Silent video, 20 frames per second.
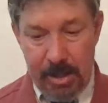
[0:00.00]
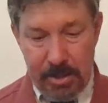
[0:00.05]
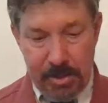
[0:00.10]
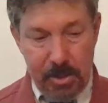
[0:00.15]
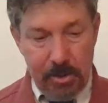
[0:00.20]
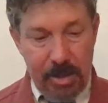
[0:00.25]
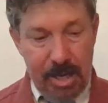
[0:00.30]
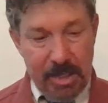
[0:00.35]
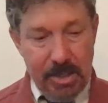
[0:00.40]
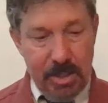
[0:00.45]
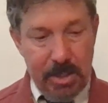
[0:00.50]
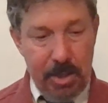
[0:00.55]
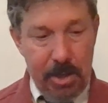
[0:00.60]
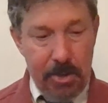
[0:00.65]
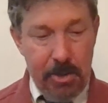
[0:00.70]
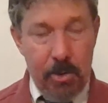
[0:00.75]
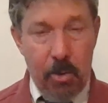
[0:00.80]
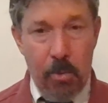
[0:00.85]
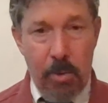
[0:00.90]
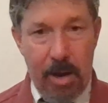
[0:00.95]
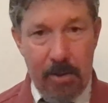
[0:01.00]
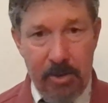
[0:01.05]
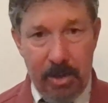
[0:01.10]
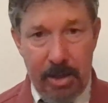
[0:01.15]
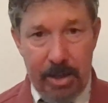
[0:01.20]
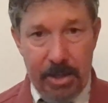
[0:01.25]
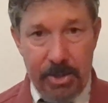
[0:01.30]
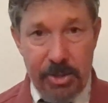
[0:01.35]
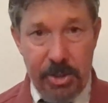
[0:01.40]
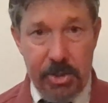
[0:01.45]
So let's go to
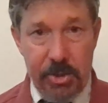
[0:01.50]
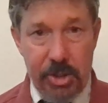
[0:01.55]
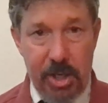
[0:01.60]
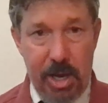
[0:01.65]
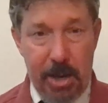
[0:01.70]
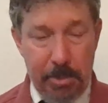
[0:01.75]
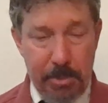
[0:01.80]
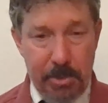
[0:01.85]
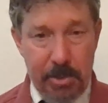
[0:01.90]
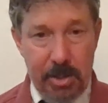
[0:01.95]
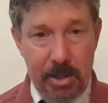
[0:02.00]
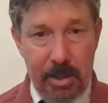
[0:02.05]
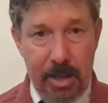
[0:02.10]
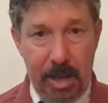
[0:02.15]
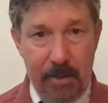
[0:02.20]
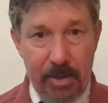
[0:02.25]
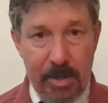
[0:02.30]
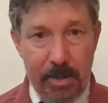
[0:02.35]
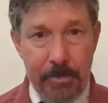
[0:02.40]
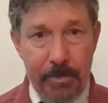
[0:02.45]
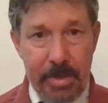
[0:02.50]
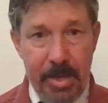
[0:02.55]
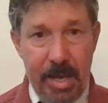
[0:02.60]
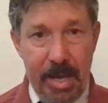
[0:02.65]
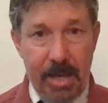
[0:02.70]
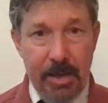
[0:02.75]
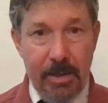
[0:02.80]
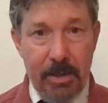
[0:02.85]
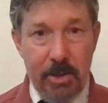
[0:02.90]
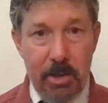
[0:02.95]
Revelation chapter 11
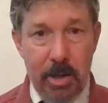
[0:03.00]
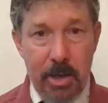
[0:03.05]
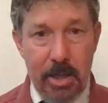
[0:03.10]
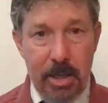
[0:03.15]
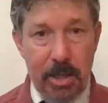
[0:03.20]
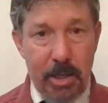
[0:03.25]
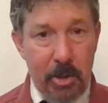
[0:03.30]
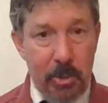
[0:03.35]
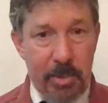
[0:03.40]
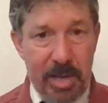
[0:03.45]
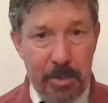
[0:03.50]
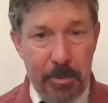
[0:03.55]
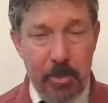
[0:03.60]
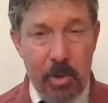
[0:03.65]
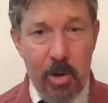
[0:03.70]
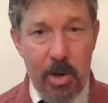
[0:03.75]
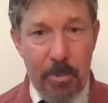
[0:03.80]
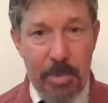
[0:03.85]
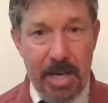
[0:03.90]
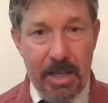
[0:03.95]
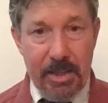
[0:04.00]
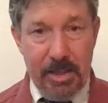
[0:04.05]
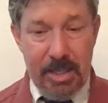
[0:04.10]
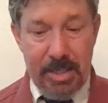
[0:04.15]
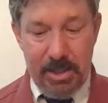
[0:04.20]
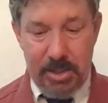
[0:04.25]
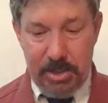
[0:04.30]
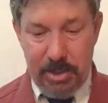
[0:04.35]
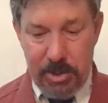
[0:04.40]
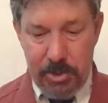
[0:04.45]
and learn a little bit more about
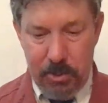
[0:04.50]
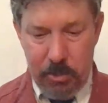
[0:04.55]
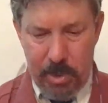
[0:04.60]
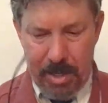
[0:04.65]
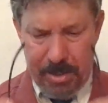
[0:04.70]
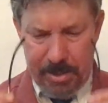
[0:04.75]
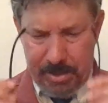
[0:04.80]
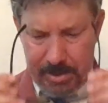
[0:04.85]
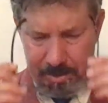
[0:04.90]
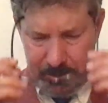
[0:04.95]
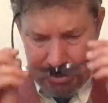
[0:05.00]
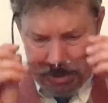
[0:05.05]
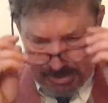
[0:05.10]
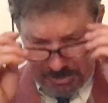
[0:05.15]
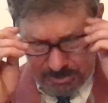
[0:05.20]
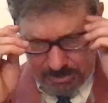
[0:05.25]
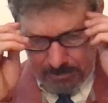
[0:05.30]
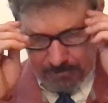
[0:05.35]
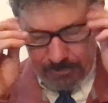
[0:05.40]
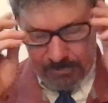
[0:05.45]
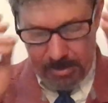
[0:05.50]
these two witnesses.